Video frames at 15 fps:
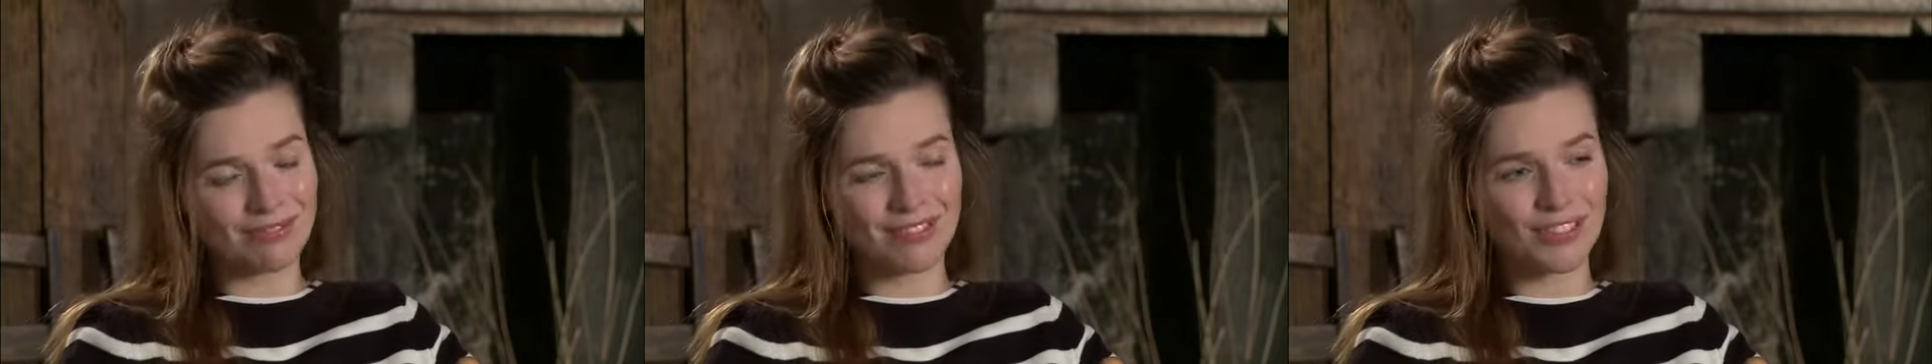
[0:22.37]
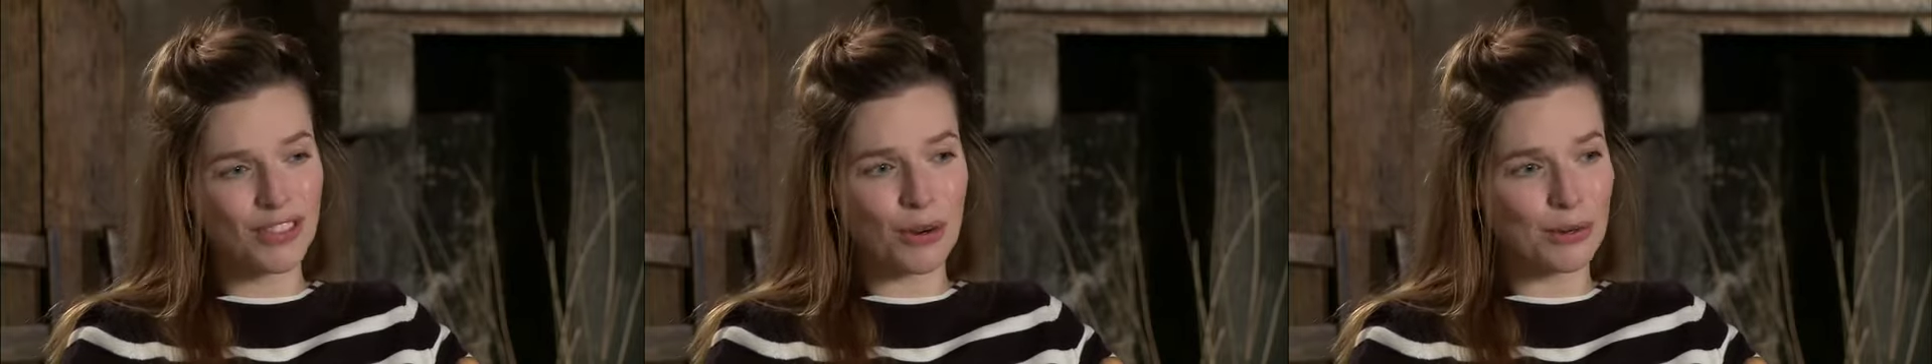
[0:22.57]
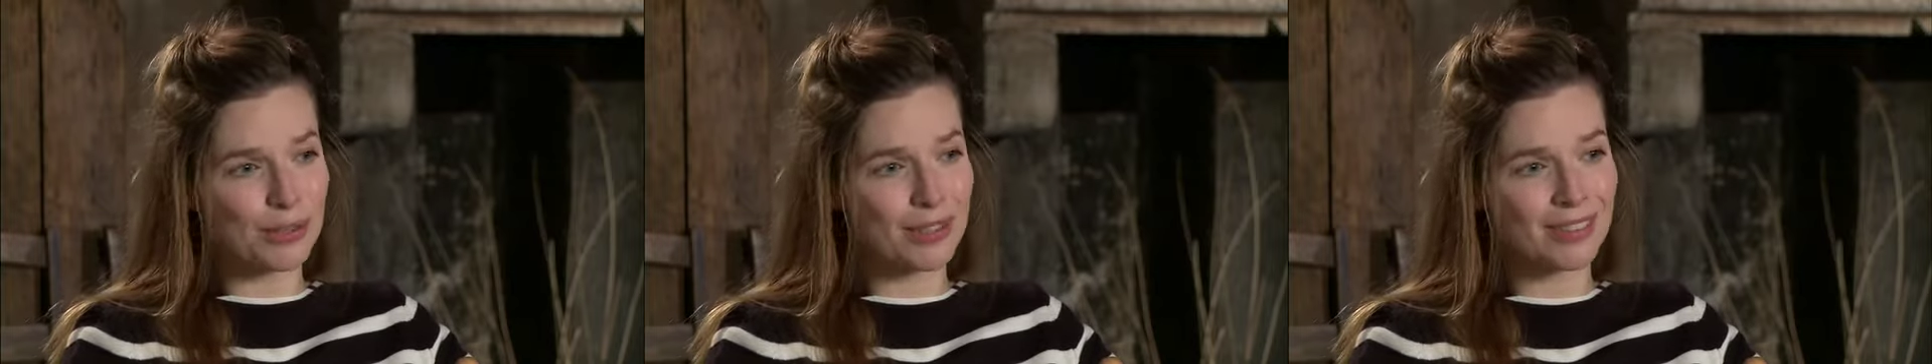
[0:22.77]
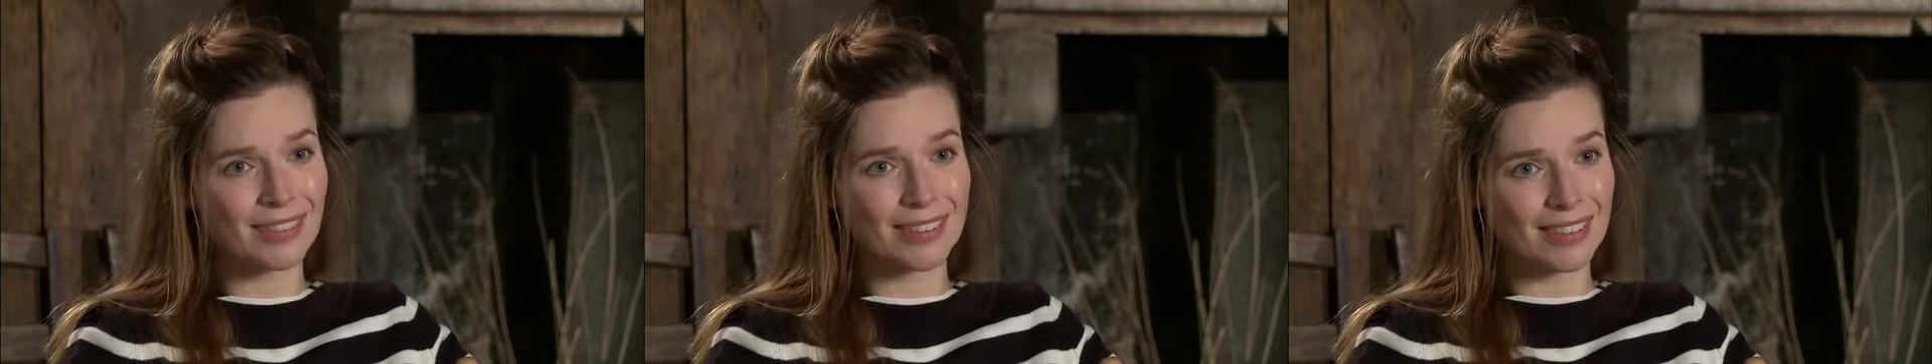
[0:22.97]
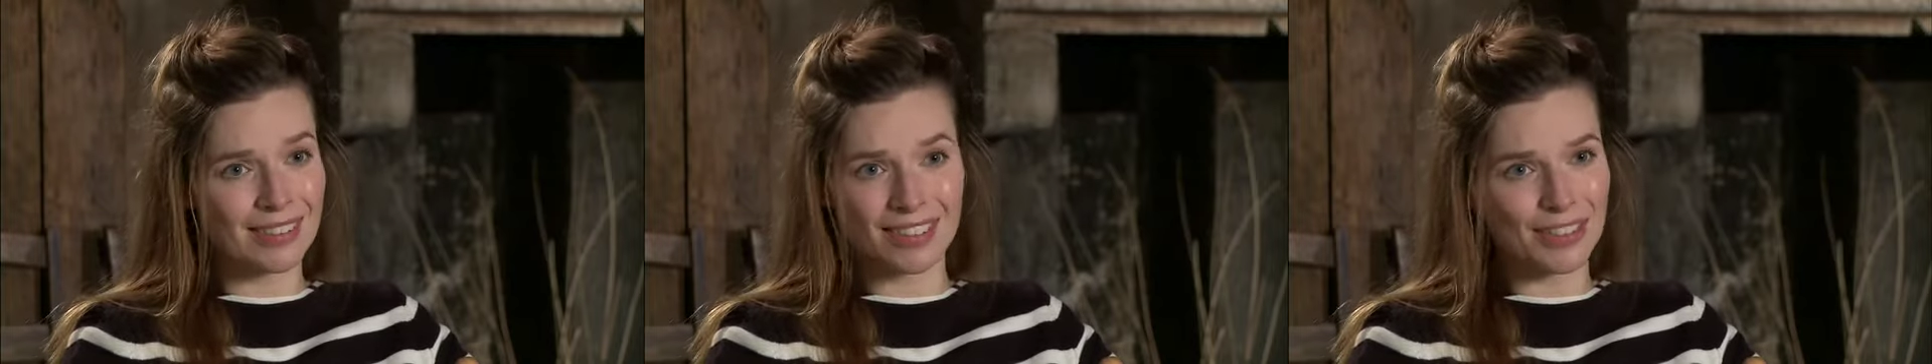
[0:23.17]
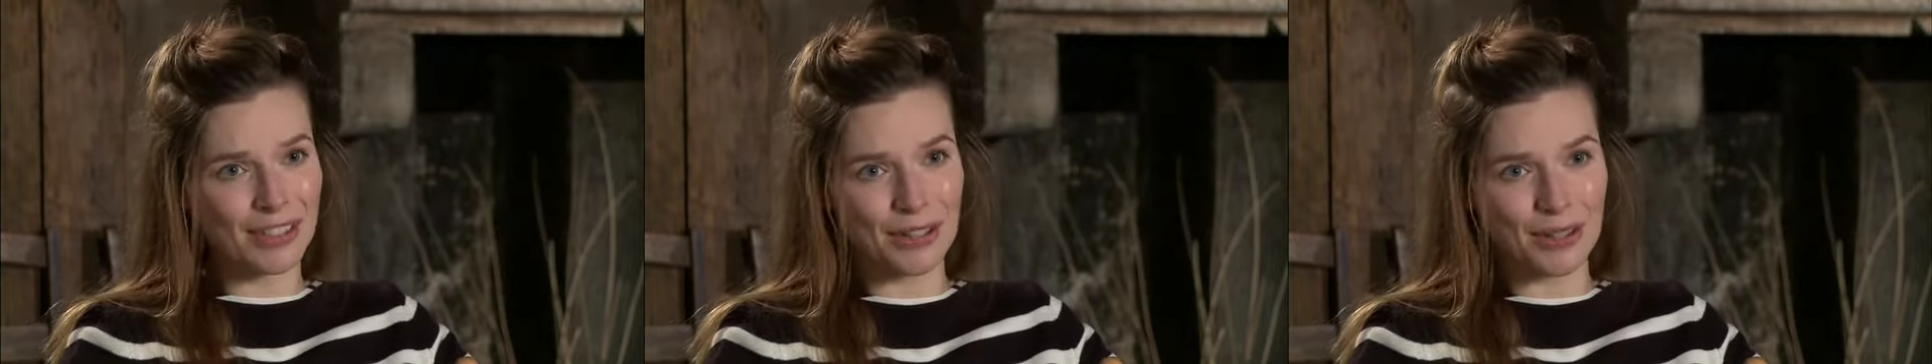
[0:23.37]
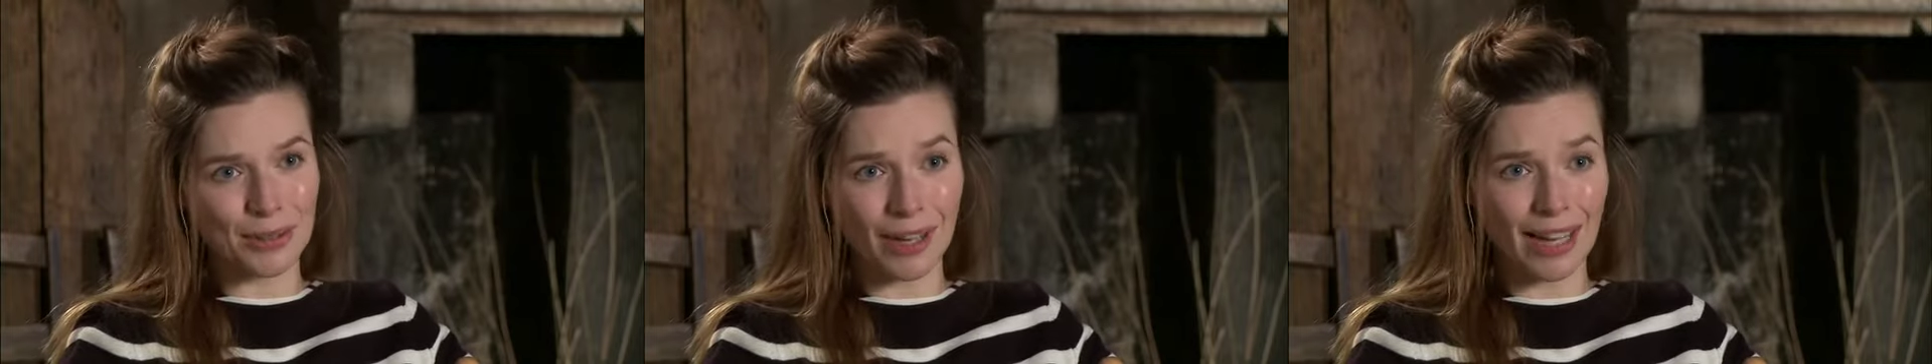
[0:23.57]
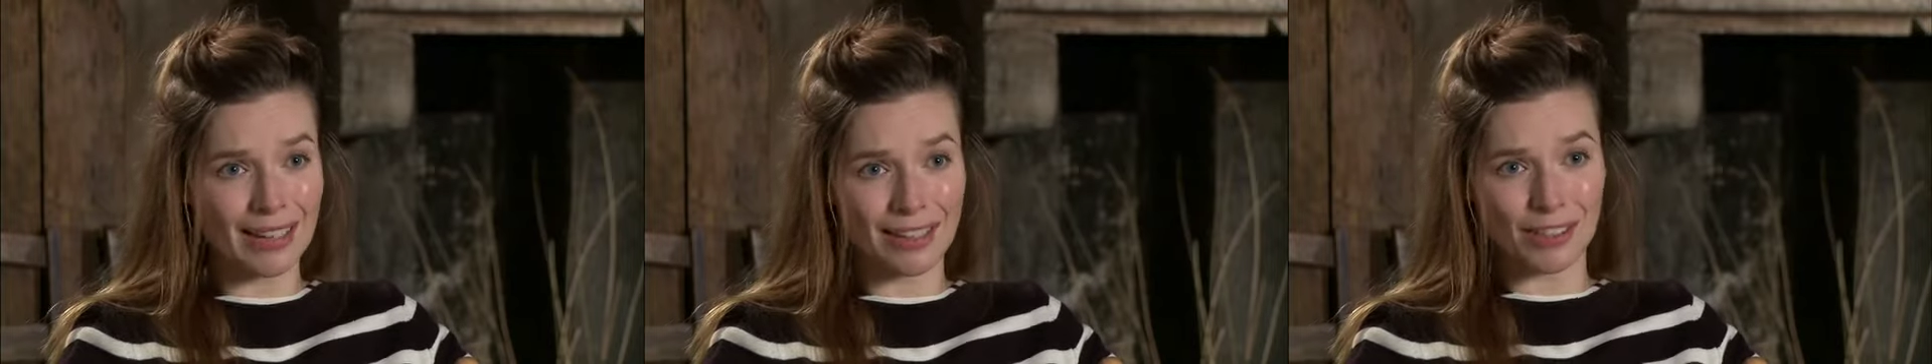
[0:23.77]
jokes, you
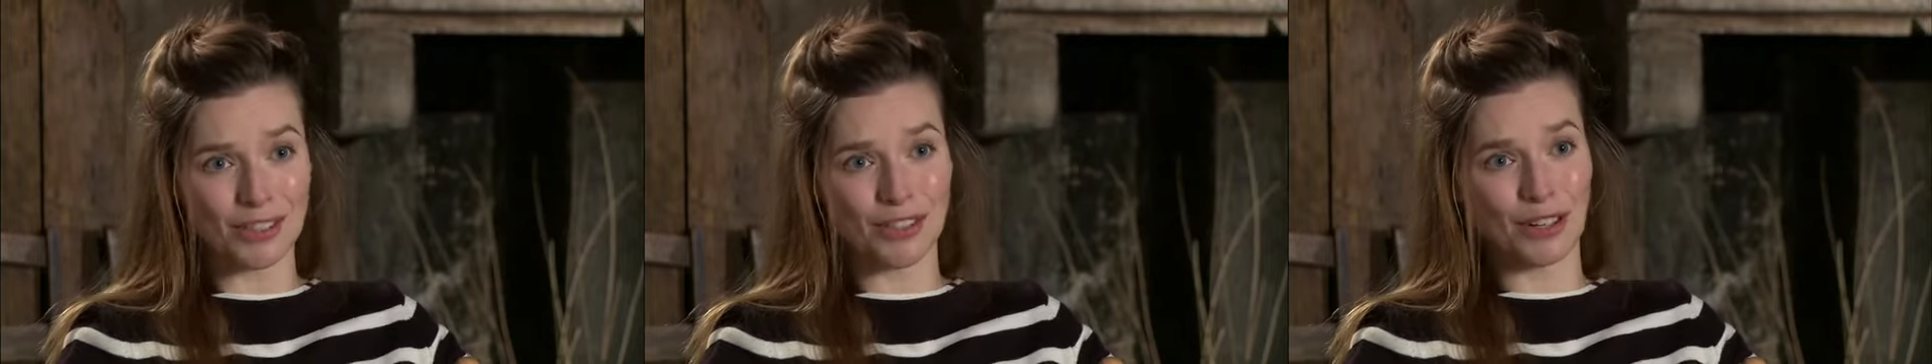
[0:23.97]
know, endless